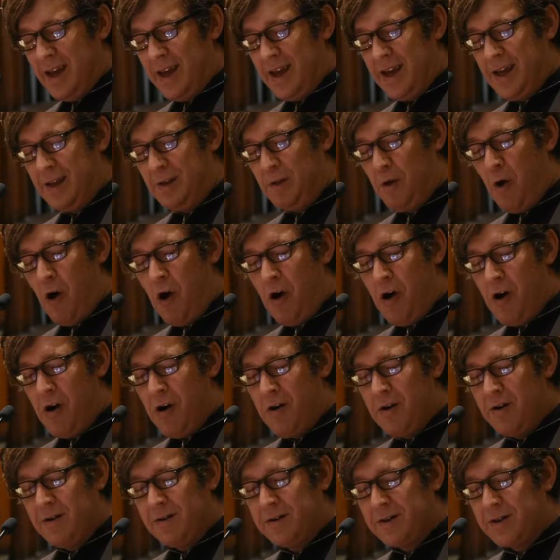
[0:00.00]
He
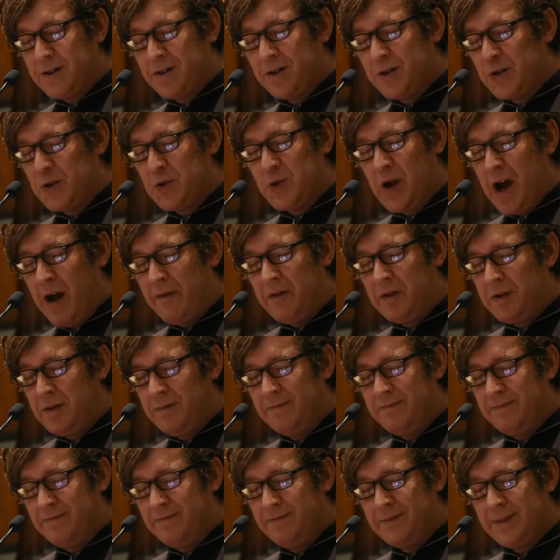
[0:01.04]
longs to travel,
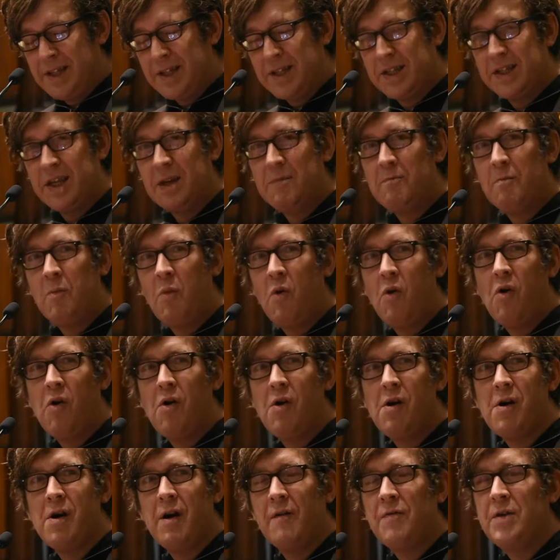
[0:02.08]
to see
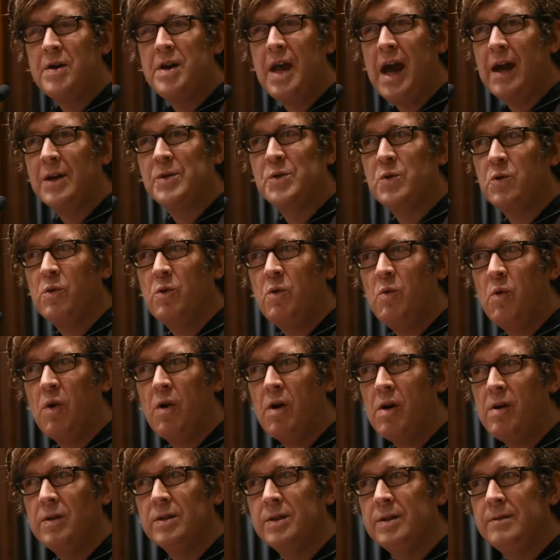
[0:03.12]
more of the natural
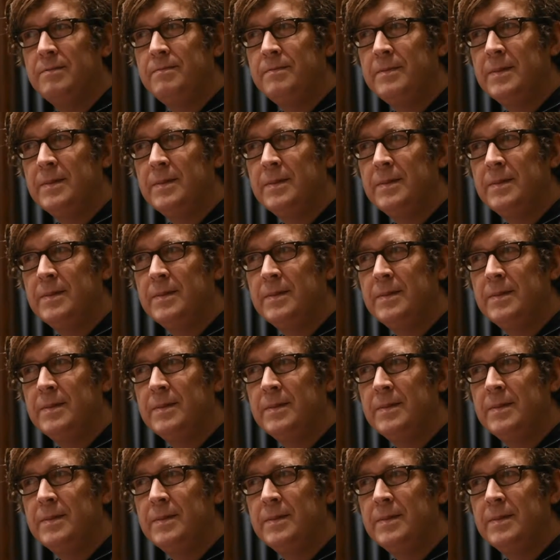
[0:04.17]
world.